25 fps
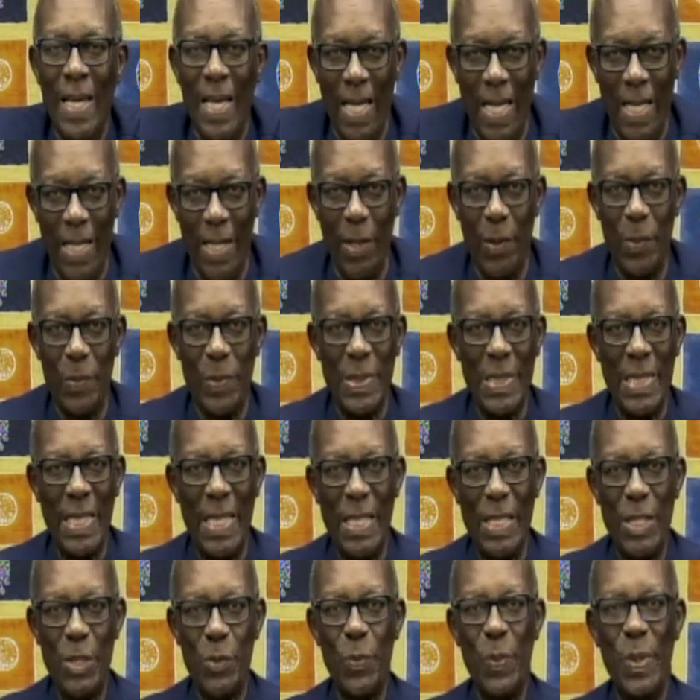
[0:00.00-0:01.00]
Now,
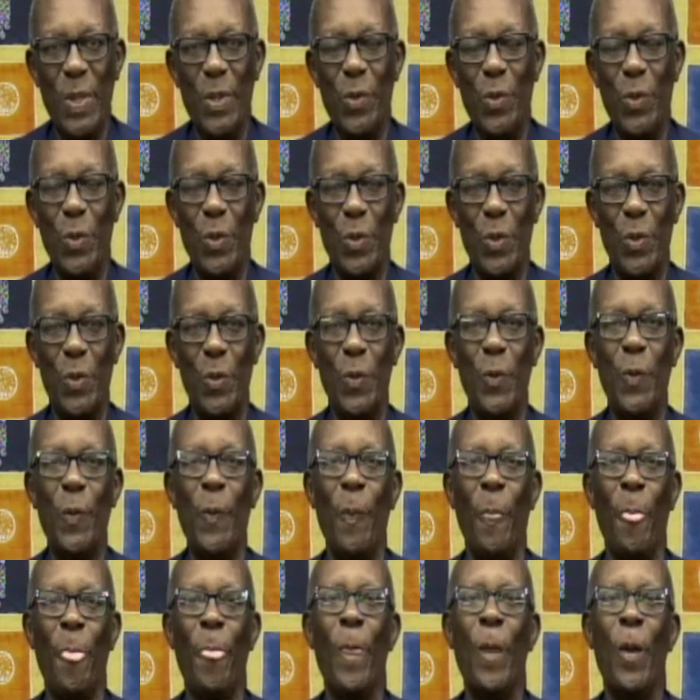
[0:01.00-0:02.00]
since we don't
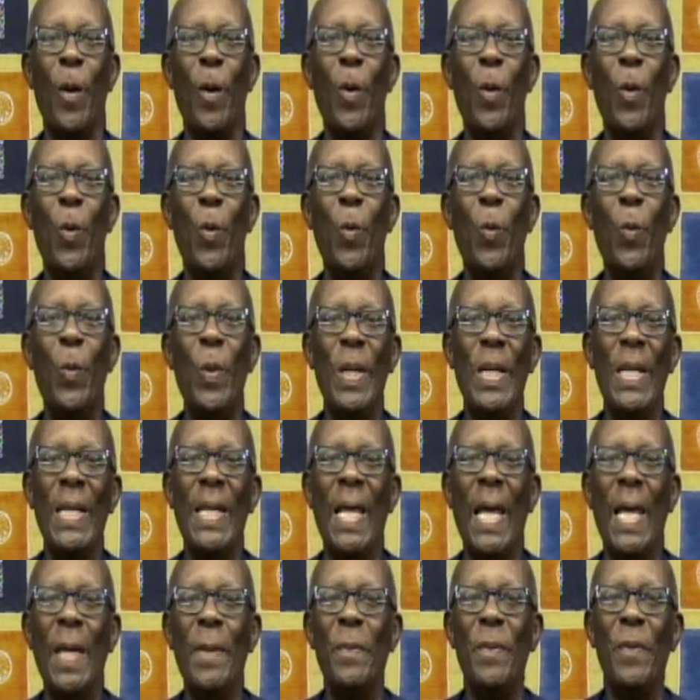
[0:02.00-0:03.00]
know who will
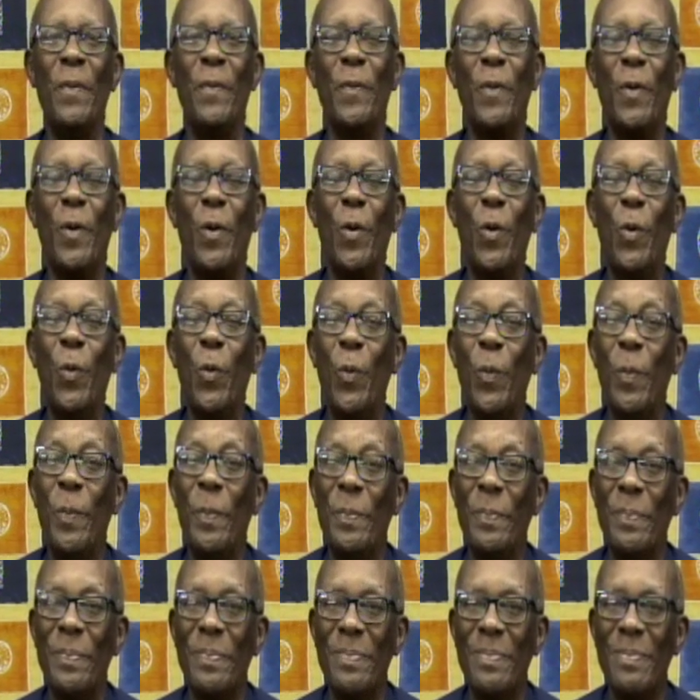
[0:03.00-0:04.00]
die before
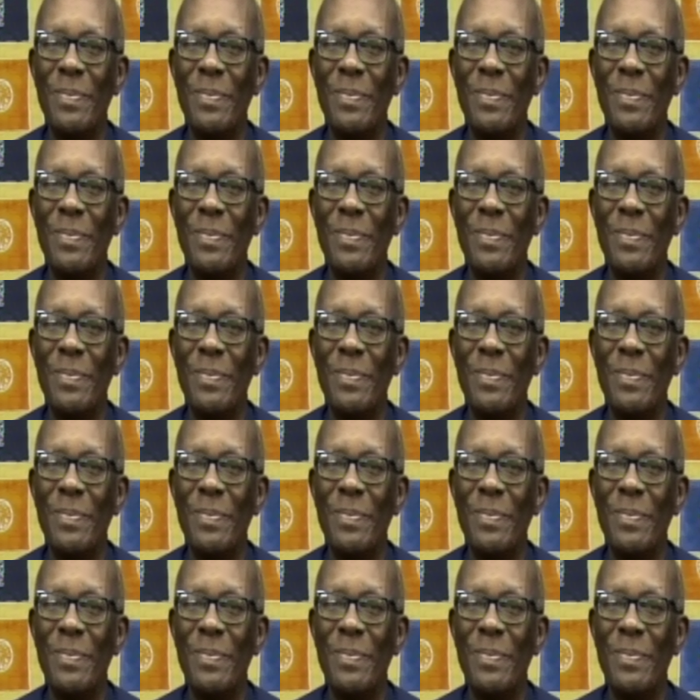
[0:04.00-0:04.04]
whom,